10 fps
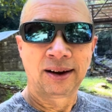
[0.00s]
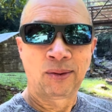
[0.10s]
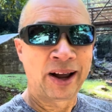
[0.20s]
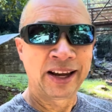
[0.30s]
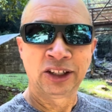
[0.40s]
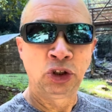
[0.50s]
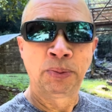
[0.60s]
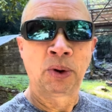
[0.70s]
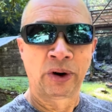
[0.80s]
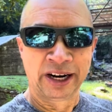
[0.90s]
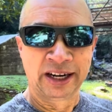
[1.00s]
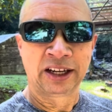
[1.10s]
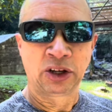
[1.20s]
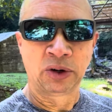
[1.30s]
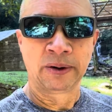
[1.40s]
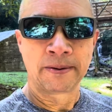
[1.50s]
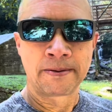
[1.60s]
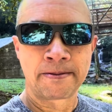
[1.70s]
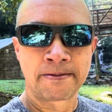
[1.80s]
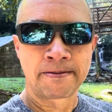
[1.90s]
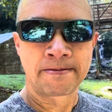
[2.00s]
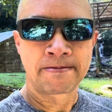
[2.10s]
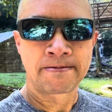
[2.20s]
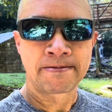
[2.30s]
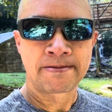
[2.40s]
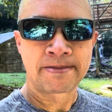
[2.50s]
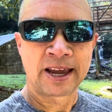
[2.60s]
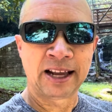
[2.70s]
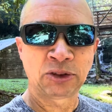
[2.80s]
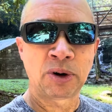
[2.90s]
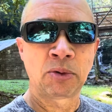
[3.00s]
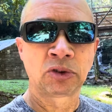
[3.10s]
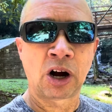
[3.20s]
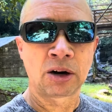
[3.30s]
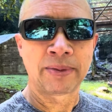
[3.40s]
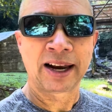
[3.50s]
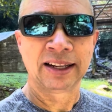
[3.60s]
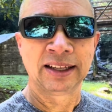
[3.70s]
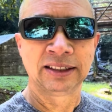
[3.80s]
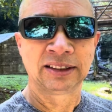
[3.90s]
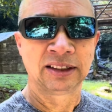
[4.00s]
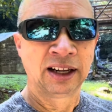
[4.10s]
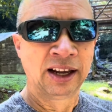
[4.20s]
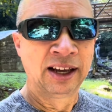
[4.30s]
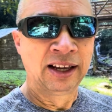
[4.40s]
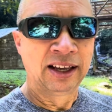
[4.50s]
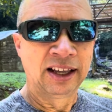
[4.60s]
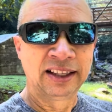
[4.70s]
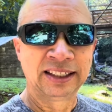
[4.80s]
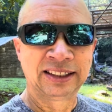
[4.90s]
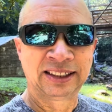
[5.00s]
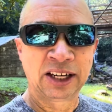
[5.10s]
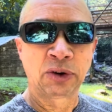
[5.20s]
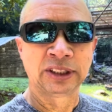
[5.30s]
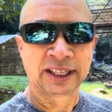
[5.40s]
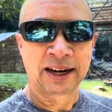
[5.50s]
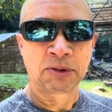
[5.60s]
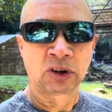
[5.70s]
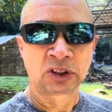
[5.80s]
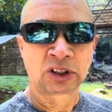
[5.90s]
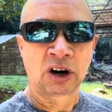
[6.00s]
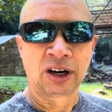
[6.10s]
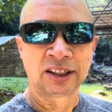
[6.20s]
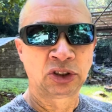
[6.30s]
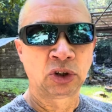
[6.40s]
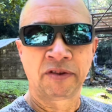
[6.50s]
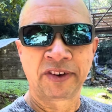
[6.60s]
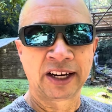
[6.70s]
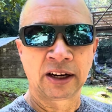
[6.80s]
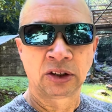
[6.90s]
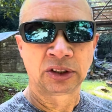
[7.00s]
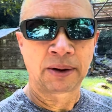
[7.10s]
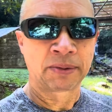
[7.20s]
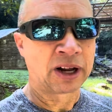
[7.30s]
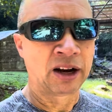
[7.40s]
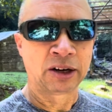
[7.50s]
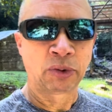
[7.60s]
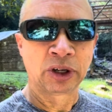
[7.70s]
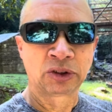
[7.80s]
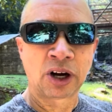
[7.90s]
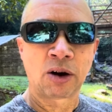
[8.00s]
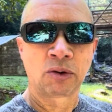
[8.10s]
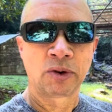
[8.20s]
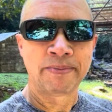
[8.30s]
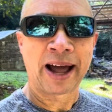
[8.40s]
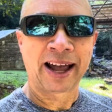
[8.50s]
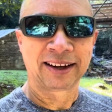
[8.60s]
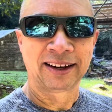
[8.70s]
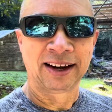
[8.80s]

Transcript: why ain't you pouring into you? And that's what I'm going to talk about in these in these series that I'm going to start. Little short videos. I'm calling it Real Talk with Mack.